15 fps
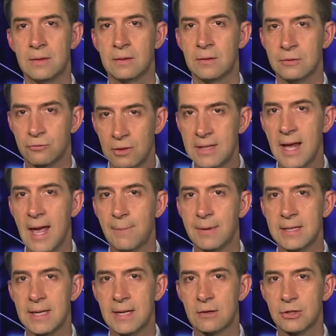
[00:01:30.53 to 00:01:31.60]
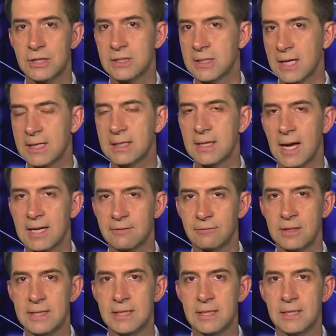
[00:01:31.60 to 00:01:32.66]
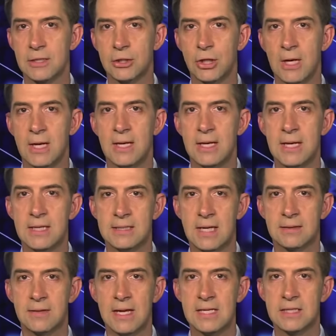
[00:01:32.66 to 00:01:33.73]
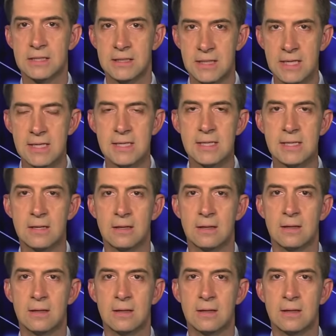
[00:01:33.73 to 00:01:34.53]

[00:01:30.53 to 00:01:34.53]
is really happening here is a second kind of linkage, is that they see